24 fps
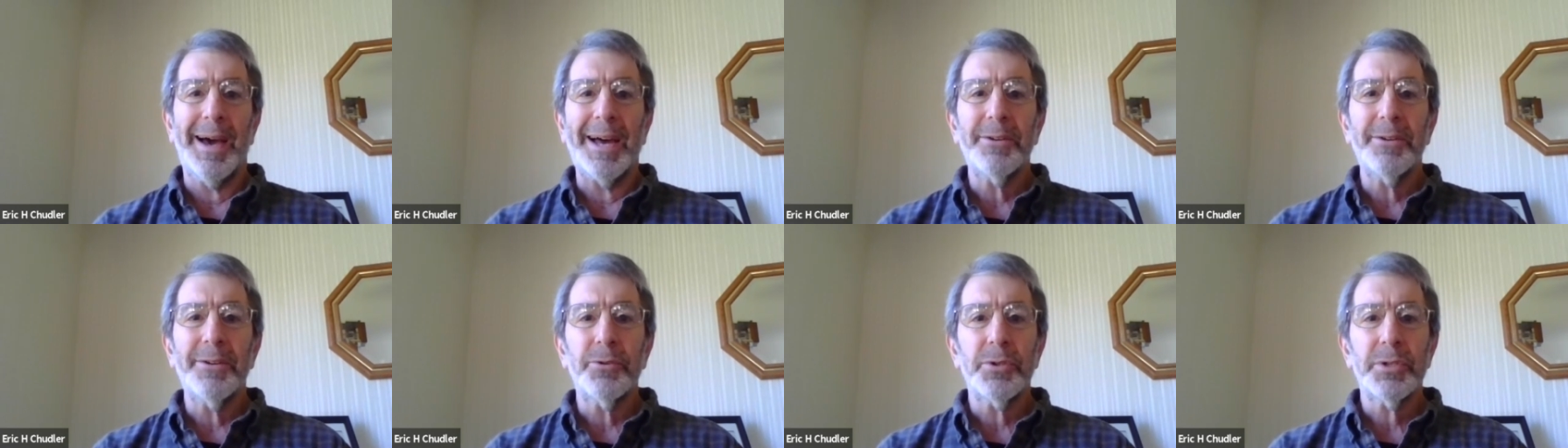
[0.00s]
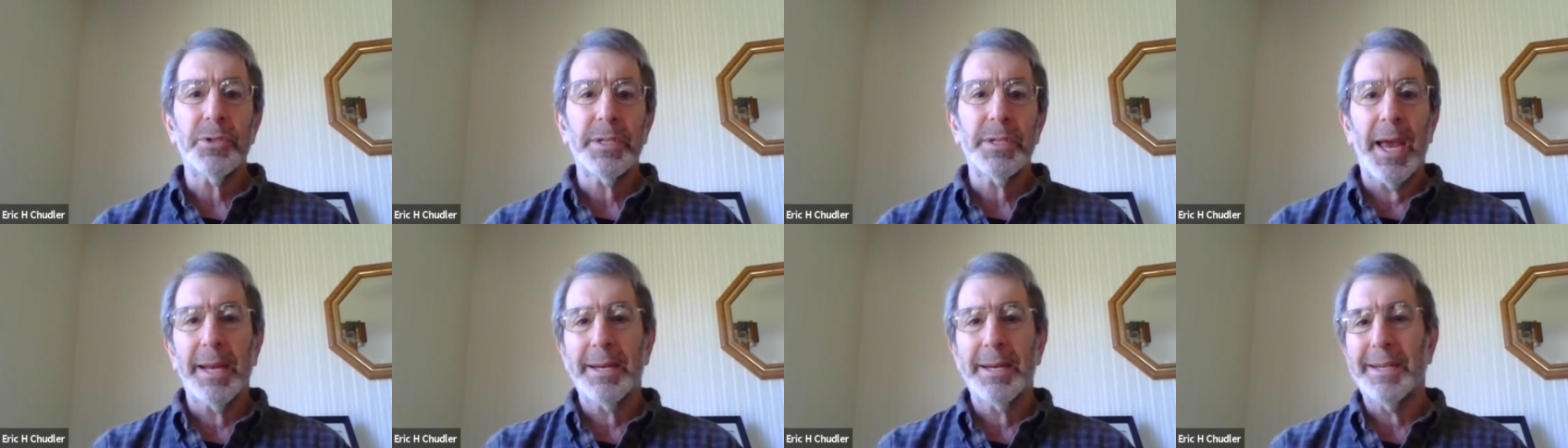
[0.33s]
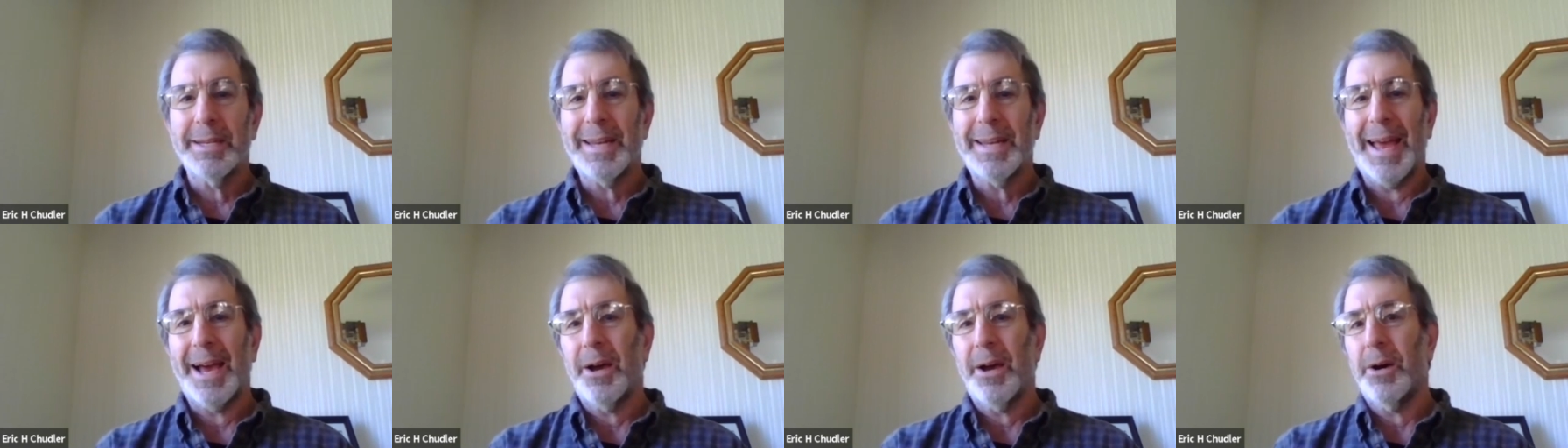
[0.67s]
understanding
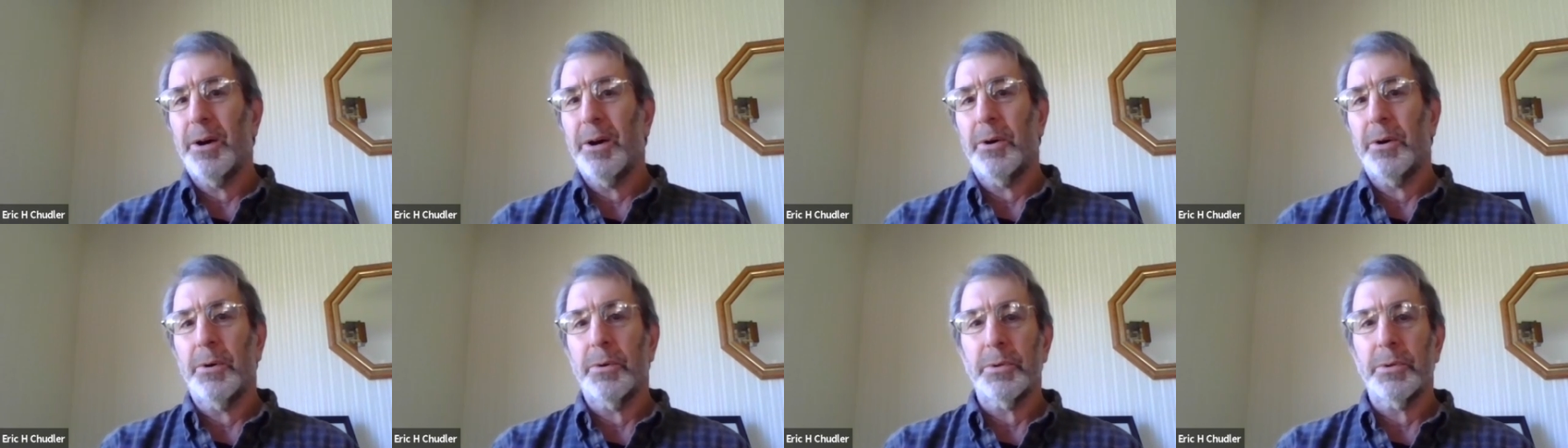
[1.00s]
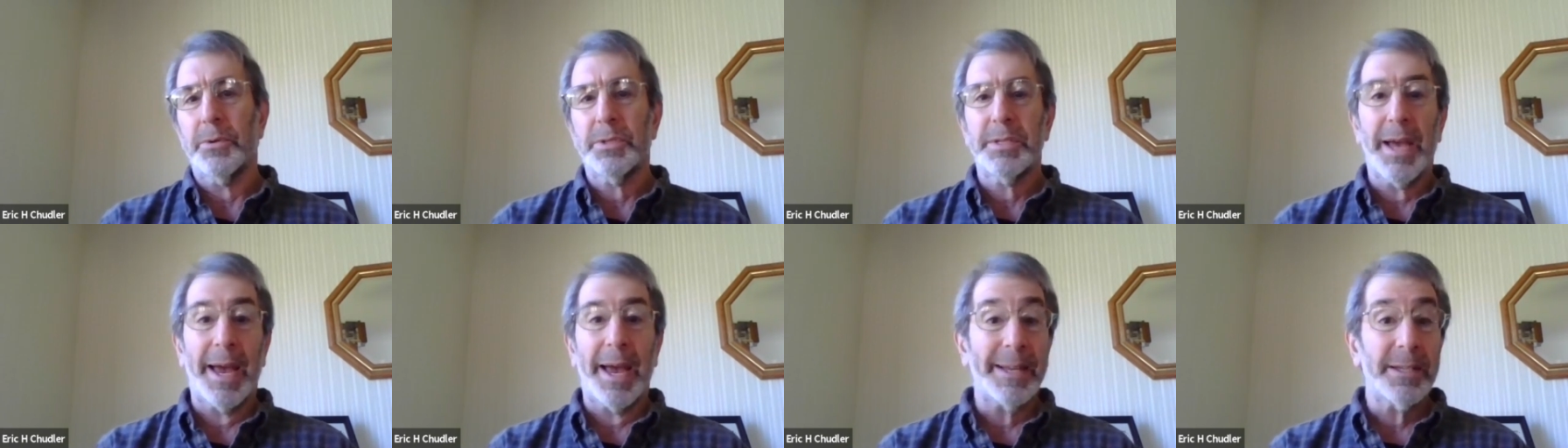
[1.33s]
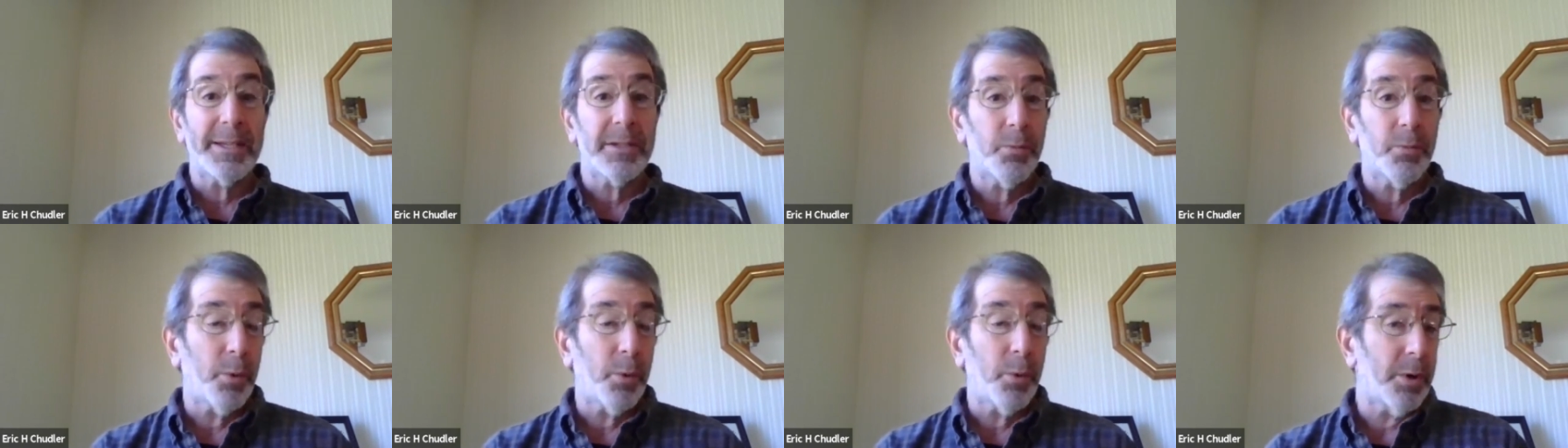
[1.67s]
how
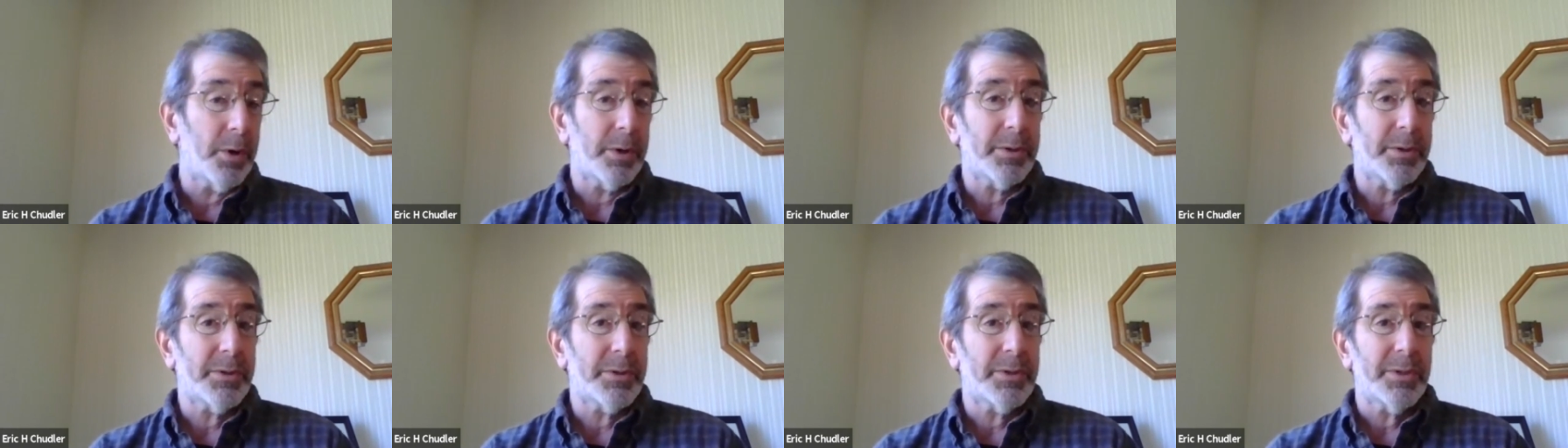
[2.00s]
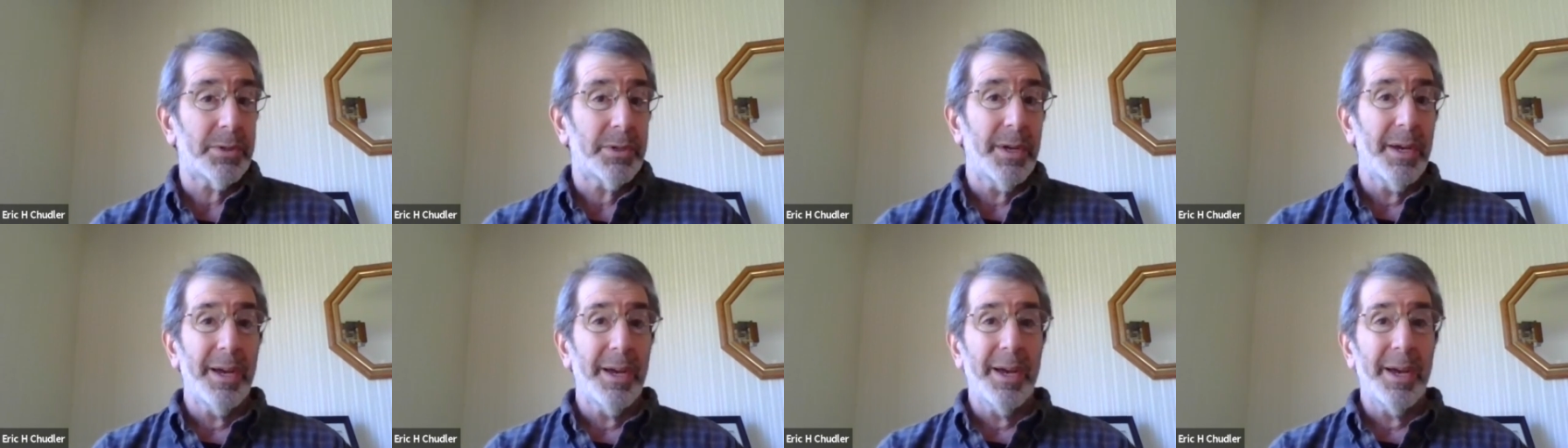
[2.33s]
science works,